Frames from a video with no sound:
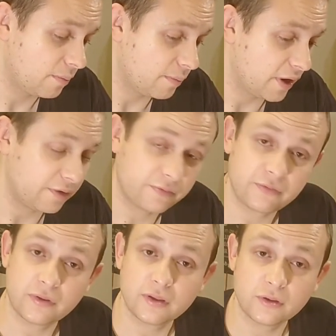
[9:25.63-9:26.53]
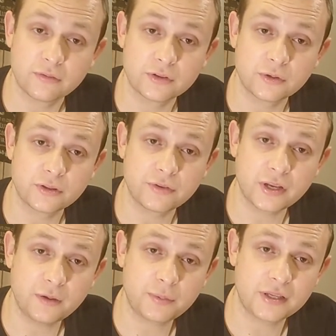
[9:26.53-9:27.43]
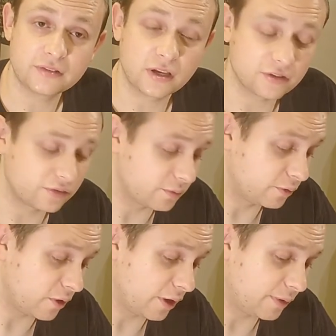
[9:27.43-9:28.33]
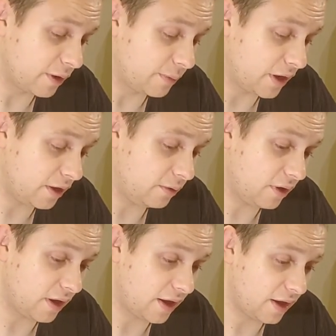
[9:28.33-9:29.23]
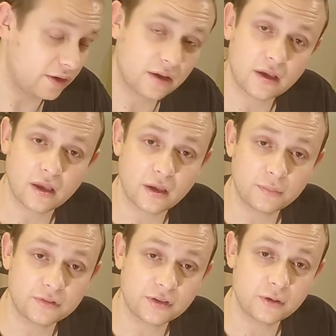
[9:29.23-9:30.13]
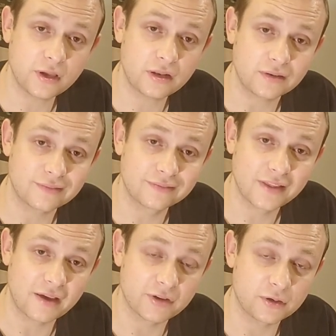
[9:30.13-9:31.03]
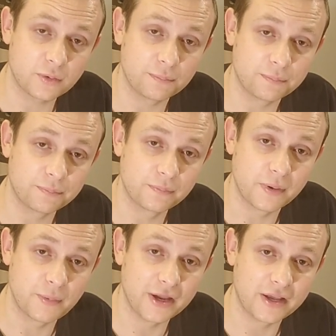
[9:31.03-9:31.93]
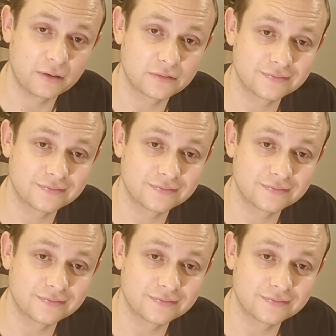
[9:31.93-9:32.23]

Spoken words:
But if you've enjoyed the video, please like and subscribe down below, and I hope to see you again. Have a good one. Bye bye now.